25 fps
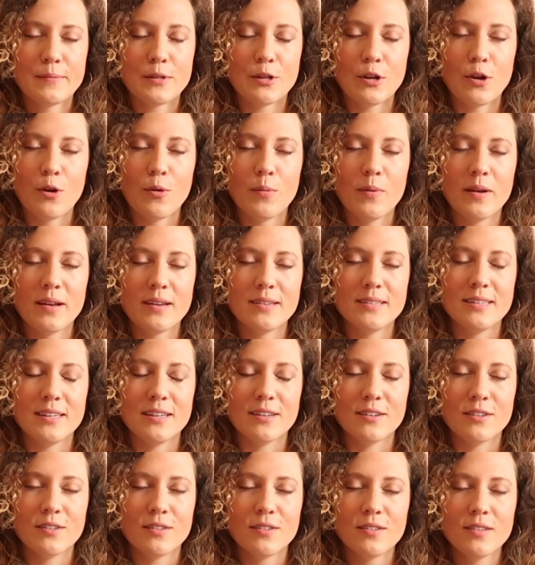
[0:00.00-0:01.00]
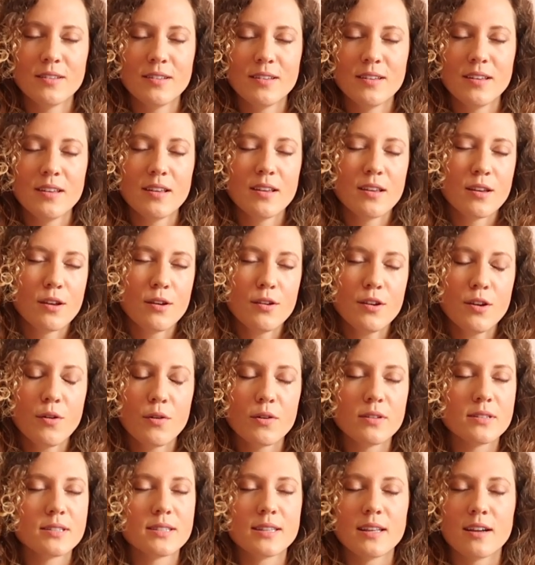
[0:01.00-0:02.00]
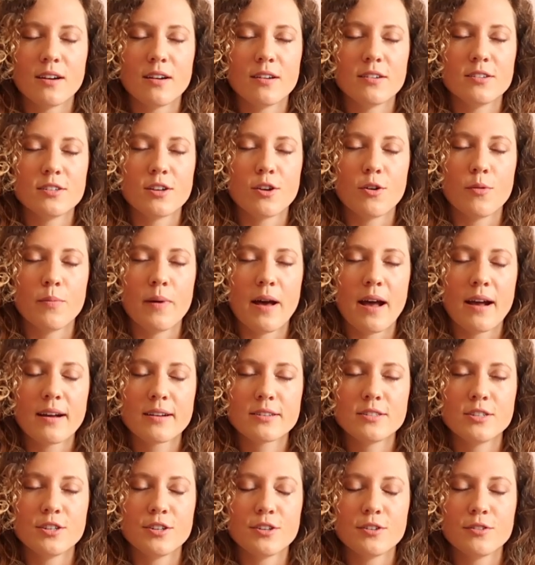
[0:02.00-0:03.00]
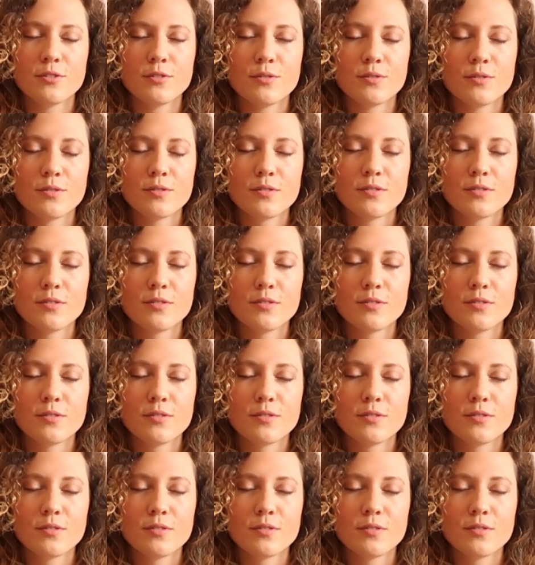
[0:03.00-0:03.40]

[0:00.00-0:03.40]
no big deal. You know it's there to go back to.